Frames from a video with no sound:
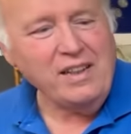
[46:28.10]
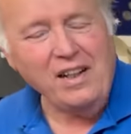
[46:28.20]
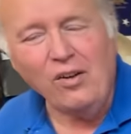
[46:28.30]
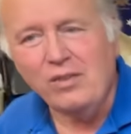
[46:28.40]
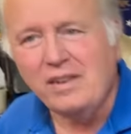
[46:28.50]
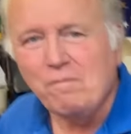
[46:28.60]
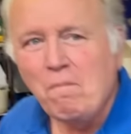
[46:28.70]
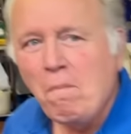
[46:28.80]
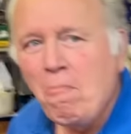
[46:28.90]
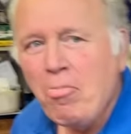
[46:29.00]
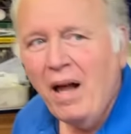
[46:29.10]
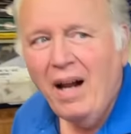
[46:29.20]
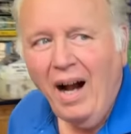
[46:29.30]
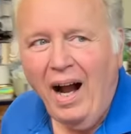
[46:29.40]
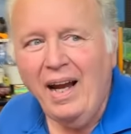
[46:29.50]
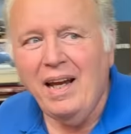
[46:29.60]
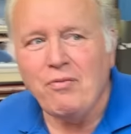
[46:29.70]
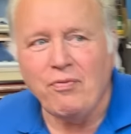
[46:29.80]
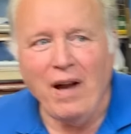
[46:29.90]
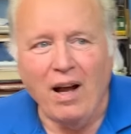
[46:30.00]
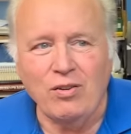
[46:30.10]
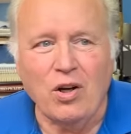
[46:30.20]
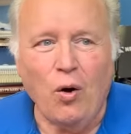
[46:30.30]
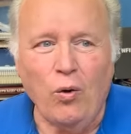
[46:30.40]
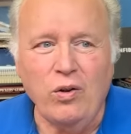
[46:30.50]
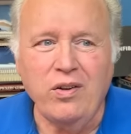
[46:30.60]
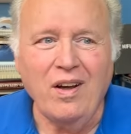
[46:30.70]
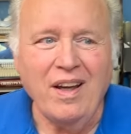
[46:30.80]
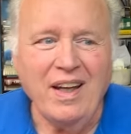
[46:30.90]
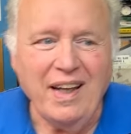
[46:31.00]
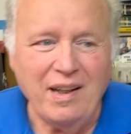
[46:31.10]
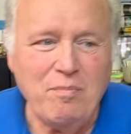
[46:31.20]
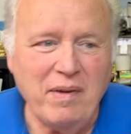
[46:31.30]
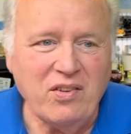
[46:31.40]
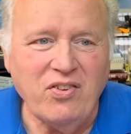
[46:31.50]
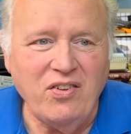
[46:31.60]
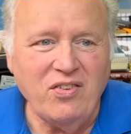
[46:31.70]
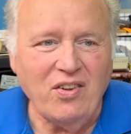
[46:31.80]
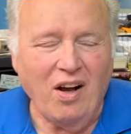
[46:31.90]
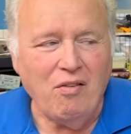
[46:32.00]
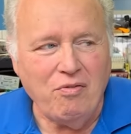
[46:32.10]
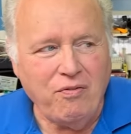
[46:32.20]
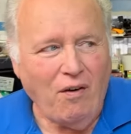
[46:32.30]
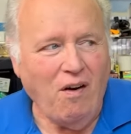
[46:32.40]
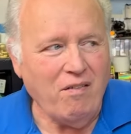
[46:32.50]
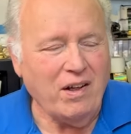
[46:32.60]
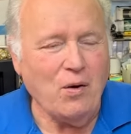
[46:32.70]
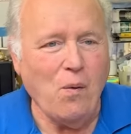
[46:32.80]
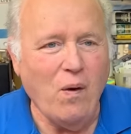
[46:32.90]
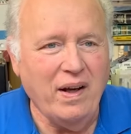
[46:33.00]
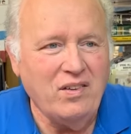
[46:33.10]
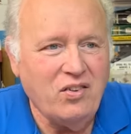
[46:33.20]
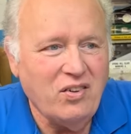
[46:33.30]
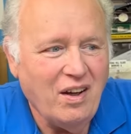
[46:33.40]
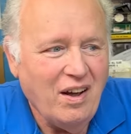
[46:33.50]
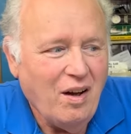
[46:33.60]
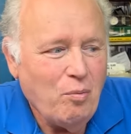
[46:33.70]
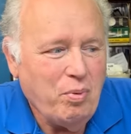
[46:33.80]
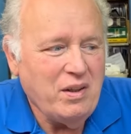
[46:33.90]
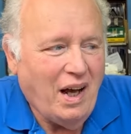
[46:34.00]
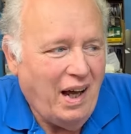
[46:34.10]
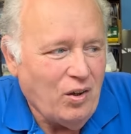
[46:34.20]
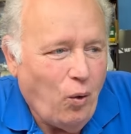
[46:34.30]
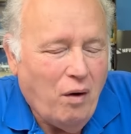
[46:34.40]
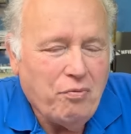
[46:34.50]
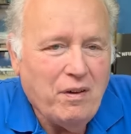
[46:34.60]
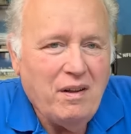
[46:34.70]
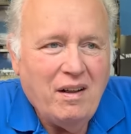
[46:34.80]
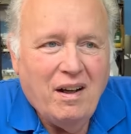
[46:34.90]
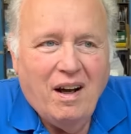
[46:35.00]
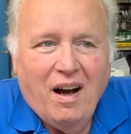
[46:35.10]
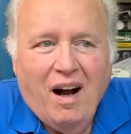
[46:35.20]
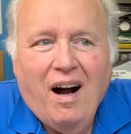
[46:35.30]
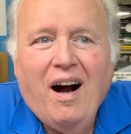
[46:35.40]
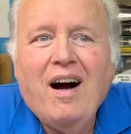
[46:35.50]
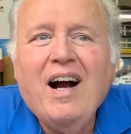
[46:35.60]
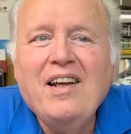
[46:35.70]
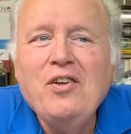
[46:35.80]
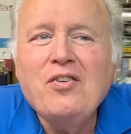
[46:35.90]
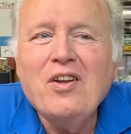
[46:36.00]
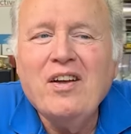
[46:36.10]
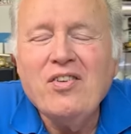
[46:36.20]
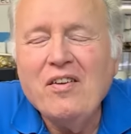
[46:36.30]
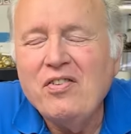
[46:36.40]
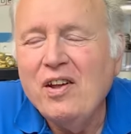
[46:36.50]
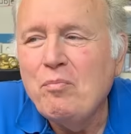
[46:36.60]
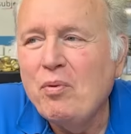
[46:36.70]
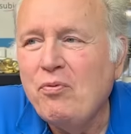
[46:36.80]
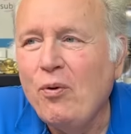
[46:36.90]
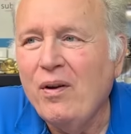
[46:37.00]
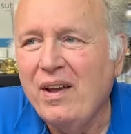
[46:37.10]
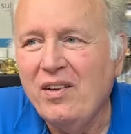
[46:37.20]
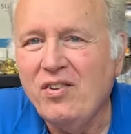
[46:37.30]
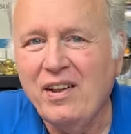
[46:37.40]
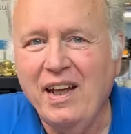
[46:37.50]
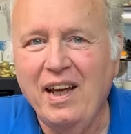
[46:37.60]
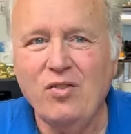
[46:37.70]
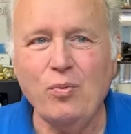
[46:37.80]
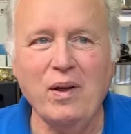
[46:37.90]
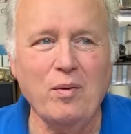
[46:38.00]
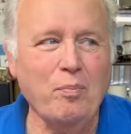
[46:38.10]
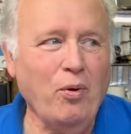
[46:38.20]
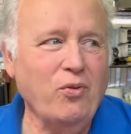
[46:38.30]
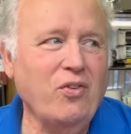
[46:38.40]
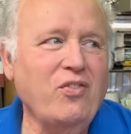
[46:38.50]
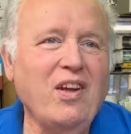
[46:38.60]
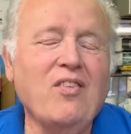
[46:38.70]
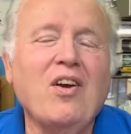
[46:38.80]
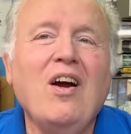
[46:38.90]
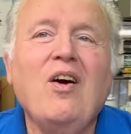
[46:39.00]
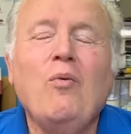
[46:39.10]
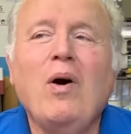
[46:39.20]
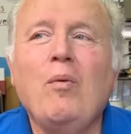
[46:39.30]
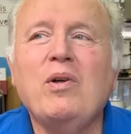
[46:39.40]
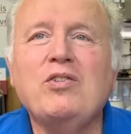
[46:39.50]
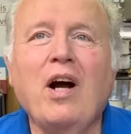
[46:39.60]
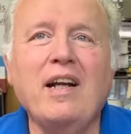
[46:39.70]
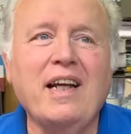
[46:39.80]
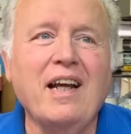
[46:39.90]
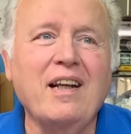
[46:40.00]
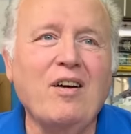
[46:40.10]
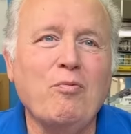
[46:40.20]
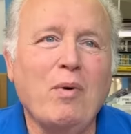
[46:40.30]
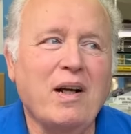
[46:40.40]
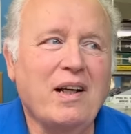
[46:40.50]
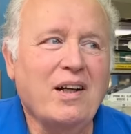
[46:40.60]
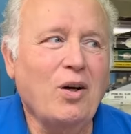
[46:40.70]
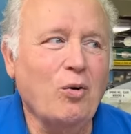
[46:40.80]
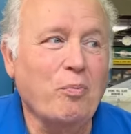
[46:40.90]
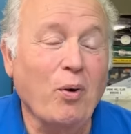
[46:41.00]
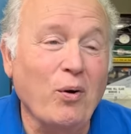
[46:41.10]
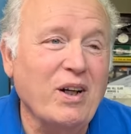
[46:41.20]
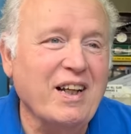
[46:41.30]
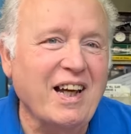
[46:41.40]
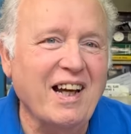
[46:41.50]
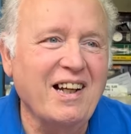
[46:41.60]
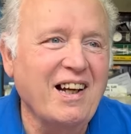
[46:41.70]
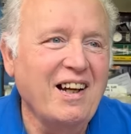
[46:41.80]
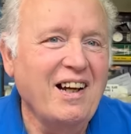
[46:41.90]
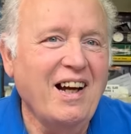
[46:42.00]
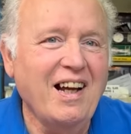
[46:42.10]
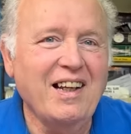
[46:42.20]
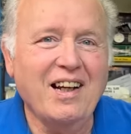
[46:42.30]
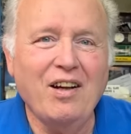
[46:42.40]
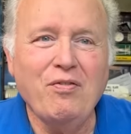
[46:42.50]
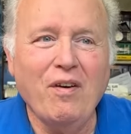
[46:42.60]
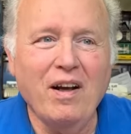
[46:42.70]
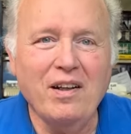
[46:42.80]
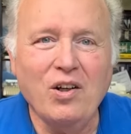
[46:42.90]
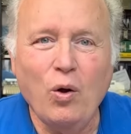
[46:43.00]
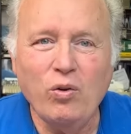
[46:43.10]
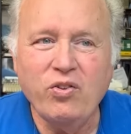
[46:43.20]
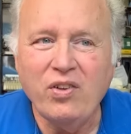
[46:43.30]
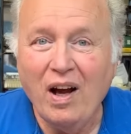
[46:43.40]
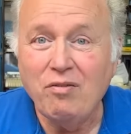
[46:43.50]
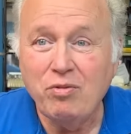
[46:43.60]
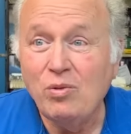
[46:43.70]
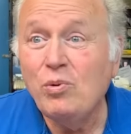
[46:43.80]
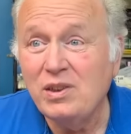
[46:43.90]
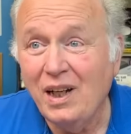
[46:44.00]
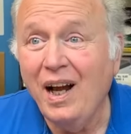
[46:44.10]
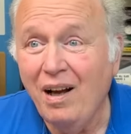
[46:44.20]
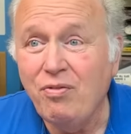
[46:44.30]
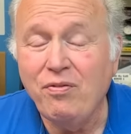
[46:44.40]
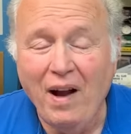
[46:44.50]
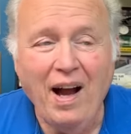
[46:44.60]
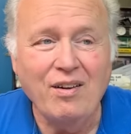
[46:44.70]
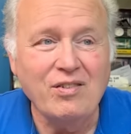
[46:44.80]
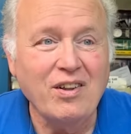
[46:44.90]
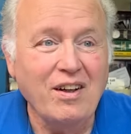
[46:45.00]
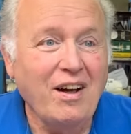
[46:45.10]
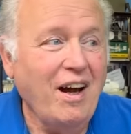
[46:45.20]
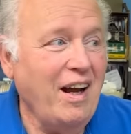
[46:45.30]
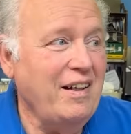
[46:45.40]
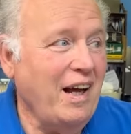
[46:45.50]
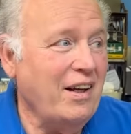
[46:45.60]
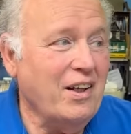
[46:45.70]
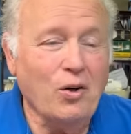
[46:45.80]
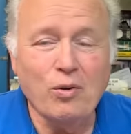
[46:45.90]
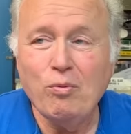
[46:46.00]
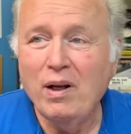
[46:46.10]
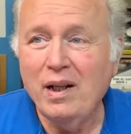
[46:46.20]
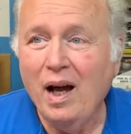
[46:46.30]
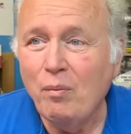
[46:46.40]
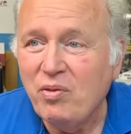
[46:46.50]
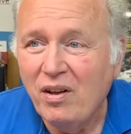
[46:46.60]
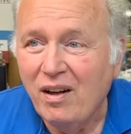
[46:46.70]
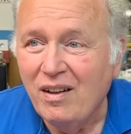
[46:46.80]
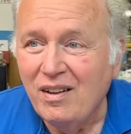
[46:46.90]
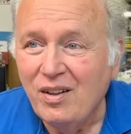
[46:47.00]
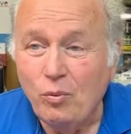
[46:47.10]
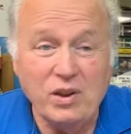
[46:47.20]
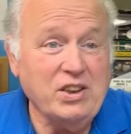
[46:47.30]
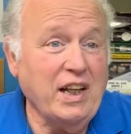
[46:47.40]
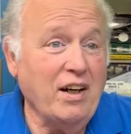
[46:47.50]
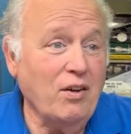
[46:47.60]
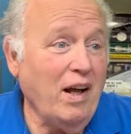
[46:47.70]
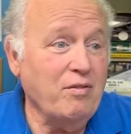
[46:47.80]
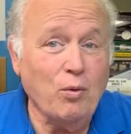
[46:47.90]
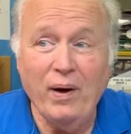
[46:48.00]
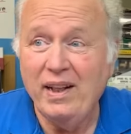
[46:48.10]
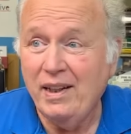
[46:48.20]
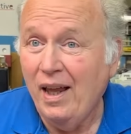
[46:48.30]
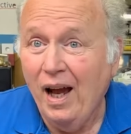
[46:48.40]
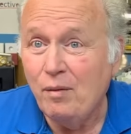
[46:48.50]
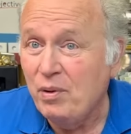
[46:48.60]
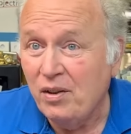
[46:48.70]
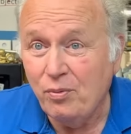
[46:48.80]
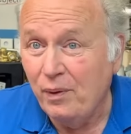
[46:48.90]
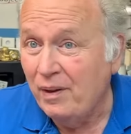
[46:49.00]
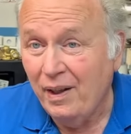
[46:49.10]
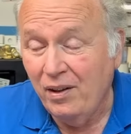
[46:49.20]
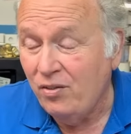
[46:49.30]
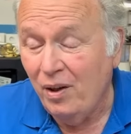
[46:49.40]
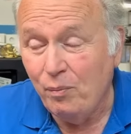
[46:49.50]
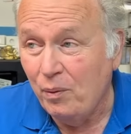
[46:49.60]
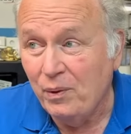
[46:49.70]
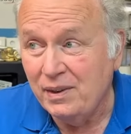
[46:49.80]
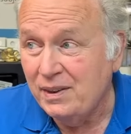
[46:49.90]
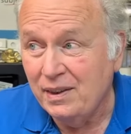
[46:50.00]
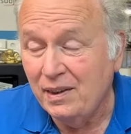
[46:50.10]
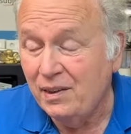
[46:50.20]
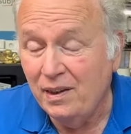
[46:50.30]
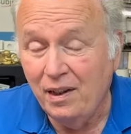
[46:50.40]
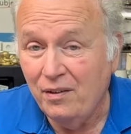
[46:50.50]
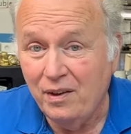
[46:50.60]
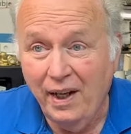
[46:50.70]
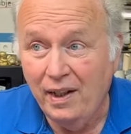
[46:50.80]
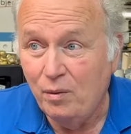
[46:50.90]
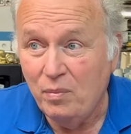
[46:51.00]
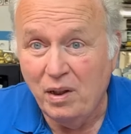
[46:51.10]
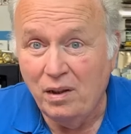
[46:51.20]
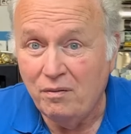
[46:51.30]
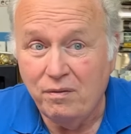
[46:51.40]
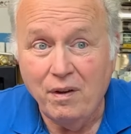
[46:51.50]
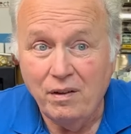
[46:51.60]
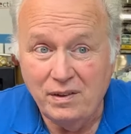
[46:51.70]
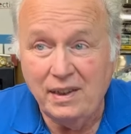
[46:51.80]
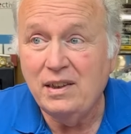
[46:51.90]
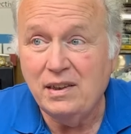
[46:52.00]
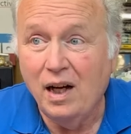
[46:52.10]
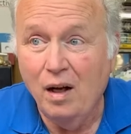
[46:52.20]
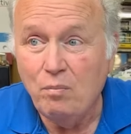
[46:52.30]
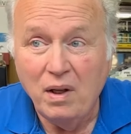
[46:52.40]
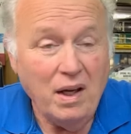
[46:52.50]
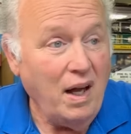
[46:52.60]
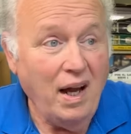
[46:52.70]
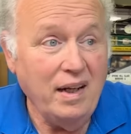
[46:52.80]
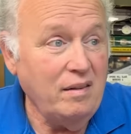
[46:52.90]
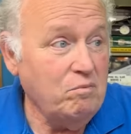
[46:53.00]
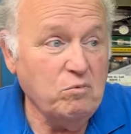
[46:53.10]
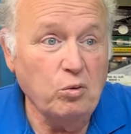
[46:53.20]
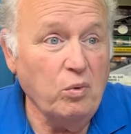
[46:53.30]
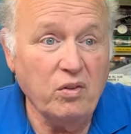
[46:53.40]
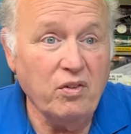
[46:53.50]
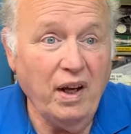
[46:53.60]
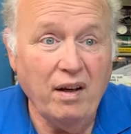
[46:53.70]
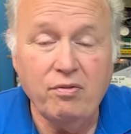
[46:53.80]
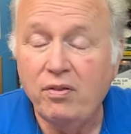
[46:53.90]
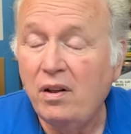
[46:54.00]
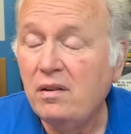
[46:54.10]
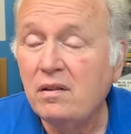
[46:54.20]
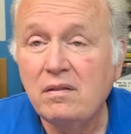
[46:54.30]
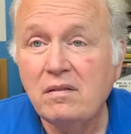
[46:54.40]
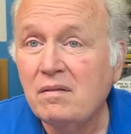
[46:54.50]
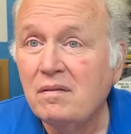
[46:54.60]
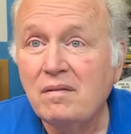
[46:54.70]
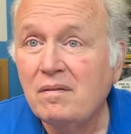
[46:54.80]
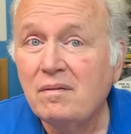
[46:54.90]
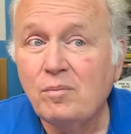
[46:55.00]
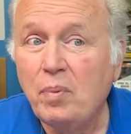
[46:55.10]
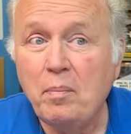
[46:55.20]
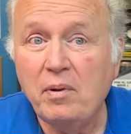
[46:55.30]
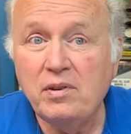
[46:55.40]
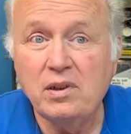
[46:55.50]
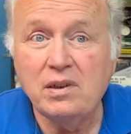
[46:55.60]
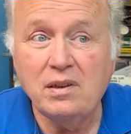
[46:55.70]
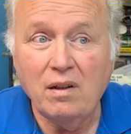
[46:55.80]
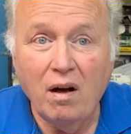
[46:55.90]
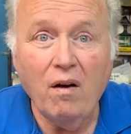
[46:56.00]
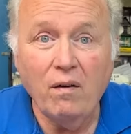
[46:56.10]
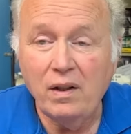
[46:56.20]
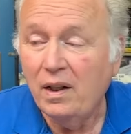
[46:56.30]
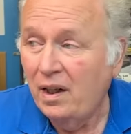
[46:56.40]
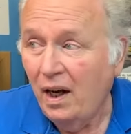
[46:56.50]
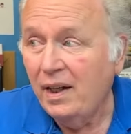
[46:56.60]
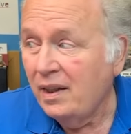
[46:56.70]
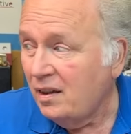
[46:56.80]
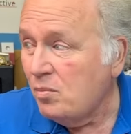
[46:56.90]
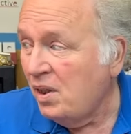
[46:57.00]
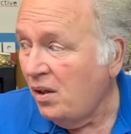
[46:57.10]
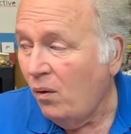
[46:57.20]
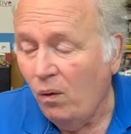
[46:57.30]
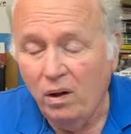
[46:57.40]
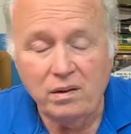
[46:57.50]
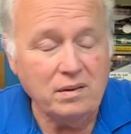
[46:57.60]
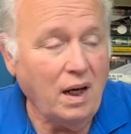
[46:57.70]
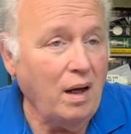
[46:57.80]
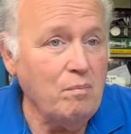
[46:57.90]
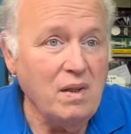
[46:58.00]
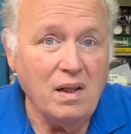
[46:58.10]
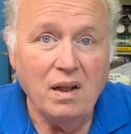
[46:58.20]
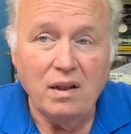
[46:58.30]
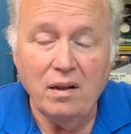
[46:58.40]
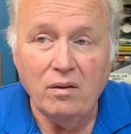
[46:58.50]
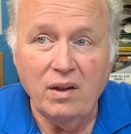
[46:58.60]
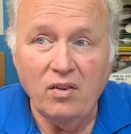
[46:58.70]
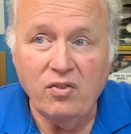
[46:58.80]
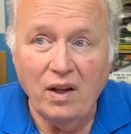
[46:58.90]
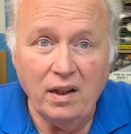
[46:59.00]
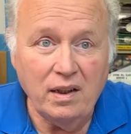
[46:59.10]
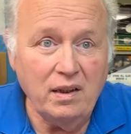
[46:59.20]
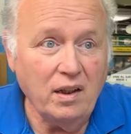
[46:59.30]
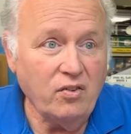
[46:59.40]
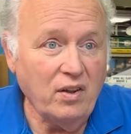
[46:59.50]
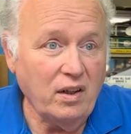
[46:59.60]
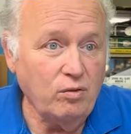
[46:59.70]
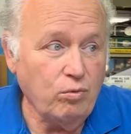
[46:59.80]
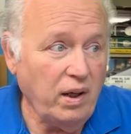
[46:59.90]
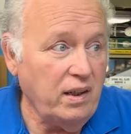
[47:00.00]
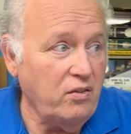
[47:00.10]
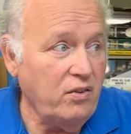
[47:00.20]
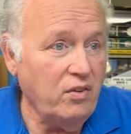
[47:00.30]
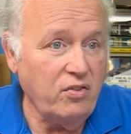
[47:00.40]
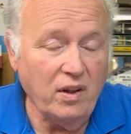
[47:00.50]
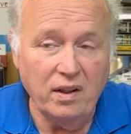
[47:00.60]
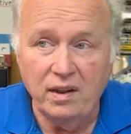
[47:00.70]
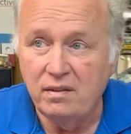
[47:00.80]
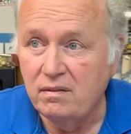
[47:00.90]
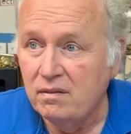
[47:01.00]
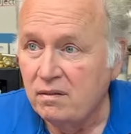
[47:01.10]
You don't. I have found gold in mixes of foreign coins but not often. Uh, and usually, as I've said before, that's the case where the person says, well, we're trying to get enough money to go to Burger King. And then I find a gold sovereign, which I have found. And now they're going to Red Lobster, which they don't have to wait in line because we, like I said, we went to dinner the other day in the middle of dinner time and room wasn't half full. Yeah. People just are hurting. And I get them in here all the time. You know, they're selling, they're selling rings, they're selling